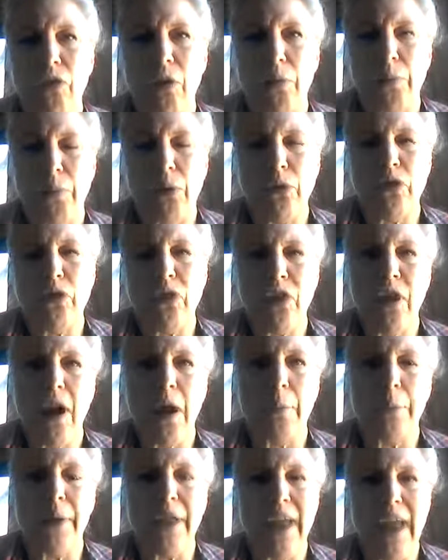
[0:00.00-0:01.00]
for abortion
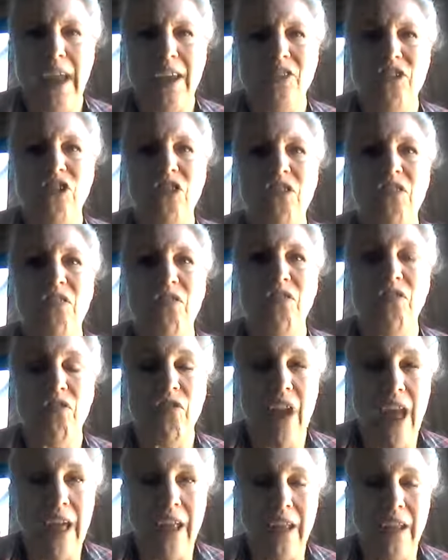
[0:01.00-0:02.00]
complications
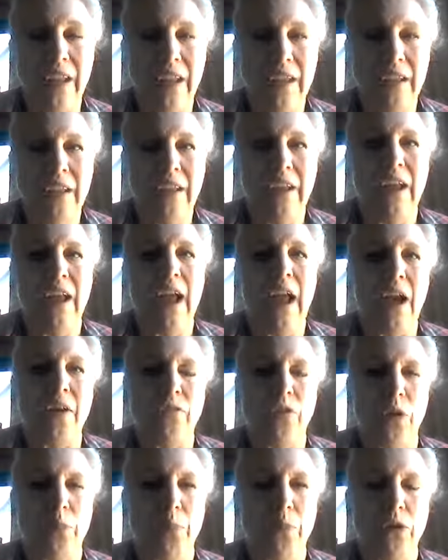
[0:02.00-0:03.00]
fell
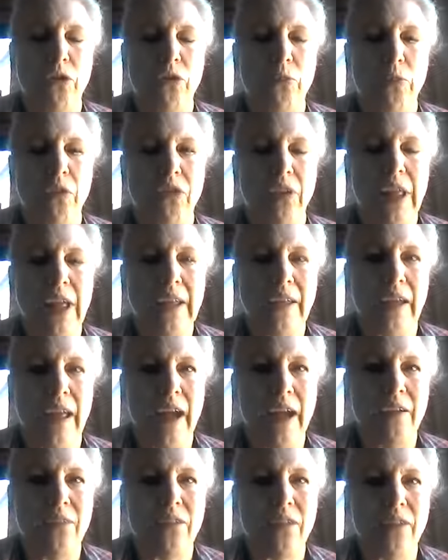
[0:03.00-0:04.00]
after abortion was
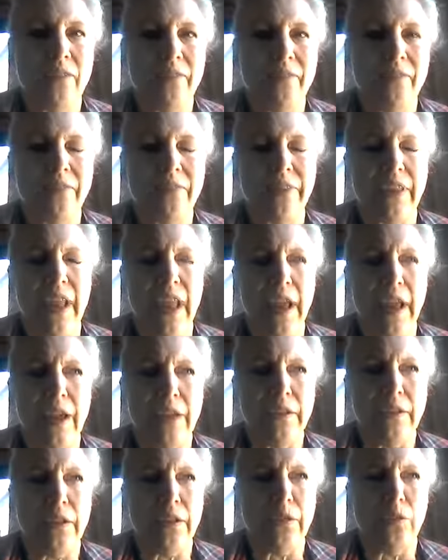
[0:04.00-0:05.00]
legalized.
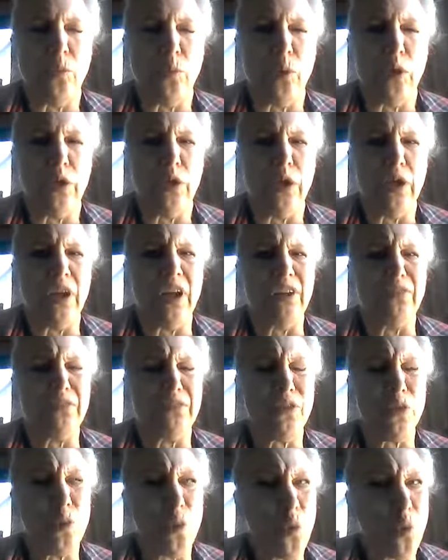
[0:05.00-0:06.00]
And well, of
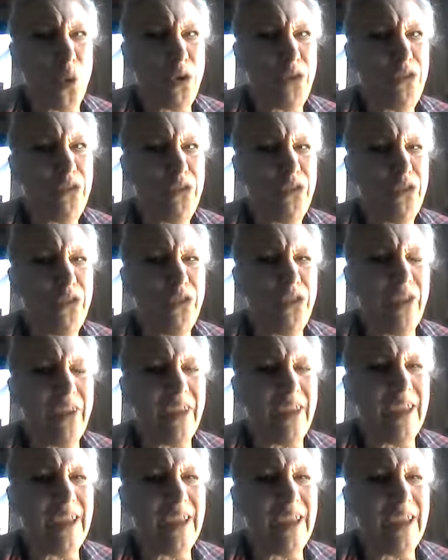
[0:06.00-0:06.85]
course,